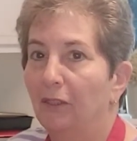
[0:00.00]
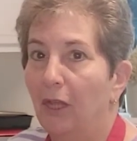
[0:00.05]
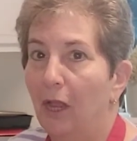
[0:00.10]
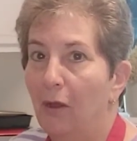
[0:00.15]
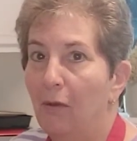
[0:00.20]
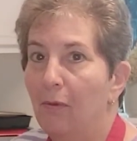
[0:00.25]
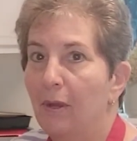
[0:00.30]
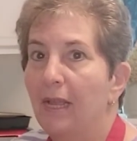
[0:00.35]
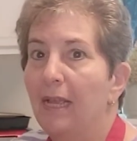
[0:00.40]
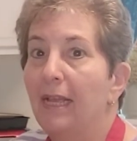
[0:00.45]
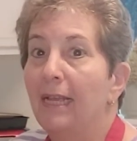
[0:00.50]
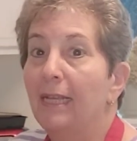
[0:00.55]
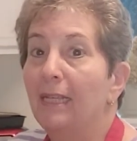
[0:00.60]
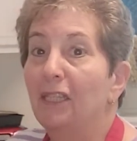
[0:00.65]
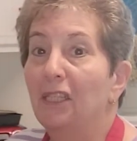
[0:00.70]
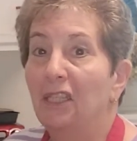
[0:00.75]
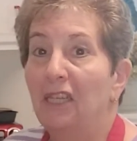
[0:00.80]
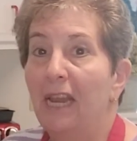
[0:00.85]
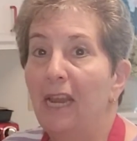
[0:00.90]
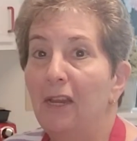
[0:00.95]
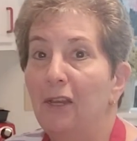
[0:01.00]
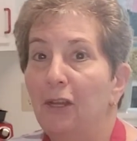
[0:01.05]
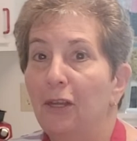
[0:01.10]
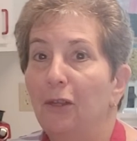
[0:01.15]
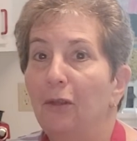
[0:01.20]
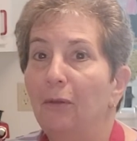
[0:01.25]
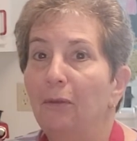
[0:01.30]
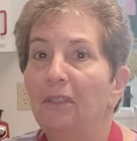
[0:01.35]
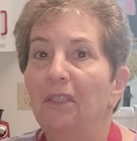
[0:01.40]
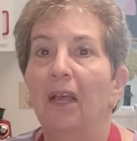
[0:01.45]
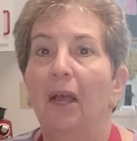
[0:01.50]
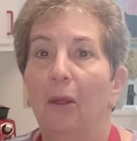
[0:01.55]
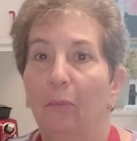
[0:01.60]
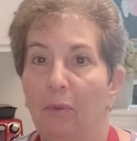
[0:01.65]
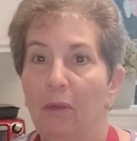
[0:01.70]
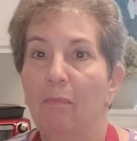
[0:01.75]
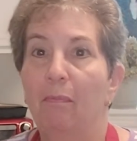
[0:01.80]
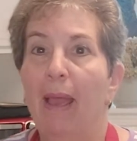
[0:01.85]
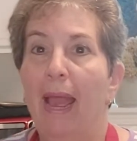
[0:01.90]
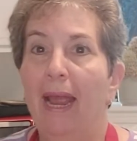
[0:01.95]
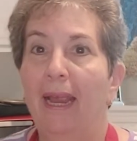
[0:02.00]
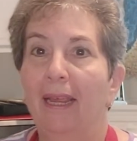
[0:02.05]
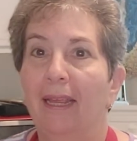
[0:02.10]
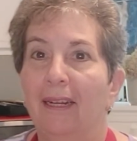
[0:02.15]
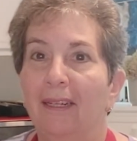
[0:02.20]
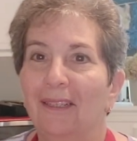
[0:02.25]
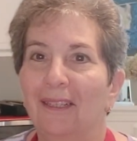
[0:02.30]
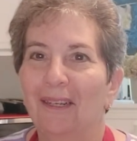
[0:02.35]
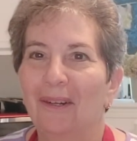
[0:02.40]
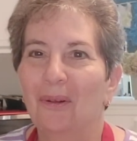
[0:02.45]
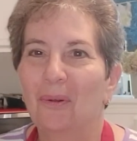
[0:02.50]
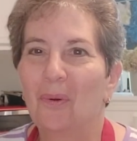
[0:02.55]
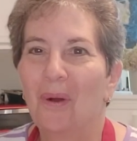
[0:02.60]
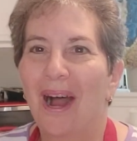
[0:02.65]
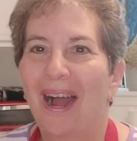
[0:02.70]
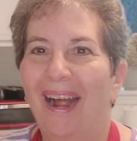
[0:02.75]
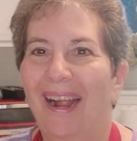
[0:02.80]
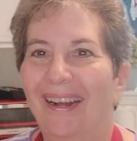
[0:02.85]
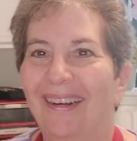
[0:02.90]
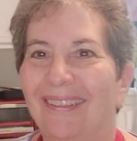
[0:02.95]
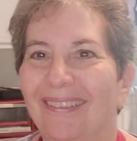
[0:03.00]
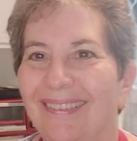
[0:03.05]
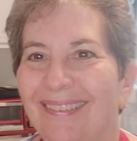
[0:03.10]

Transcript: So stay tuned, be back in a little while.